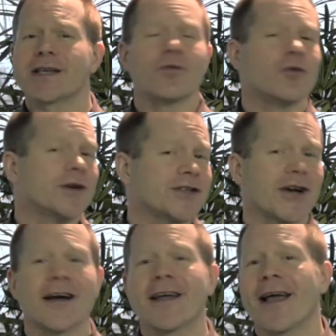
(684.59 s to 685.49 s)
I wish
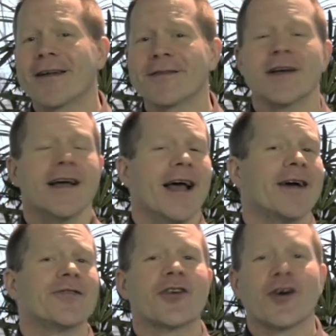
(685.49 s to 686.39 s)
I had
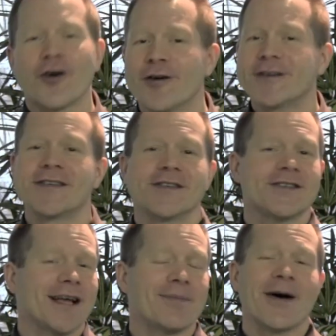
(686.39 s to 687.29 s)
had courage to
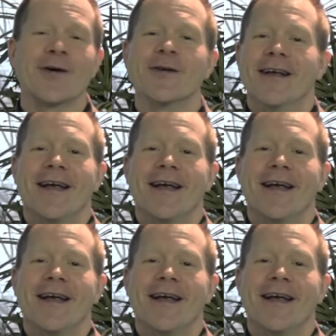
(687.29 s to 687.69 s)
step out